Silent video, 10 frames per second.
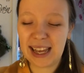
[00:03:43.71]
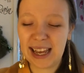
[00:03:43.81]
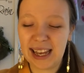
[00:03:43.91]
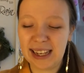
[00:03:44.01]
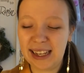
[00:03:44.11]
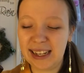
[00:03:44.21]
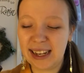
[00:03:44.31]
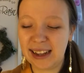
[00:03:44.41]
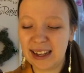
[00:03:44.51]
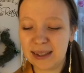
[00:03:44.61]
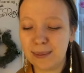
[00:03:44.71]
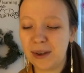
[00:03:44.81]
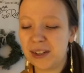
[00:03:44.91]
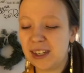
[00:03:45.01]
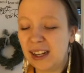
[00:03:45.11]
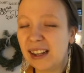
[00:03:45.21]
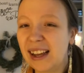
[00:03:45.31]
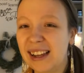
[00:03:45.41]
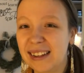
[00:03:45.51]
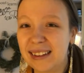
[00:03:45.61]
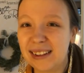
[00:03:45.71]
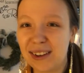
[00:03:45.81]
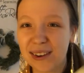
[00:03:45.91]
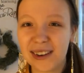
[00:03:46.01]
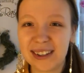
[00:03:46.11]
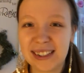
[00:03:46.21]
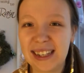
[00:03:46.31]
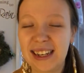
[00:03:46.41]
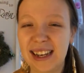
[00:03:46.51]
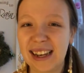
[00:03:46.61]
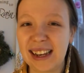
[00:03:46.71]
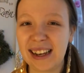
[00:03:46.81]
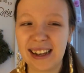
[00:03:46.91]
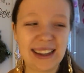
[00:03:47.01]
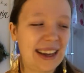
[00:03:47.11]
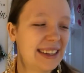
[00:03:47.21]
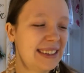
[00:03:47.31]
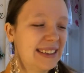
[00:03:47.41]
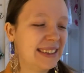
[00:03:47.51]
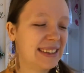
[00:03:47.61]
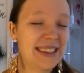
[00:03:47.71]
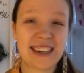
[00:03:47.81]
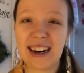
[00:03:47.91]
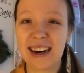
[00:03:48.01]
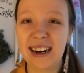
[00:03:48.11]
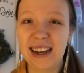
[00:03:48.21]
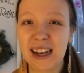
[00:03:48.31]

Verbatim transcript: in a glass bottle and yogurt in a glass jar,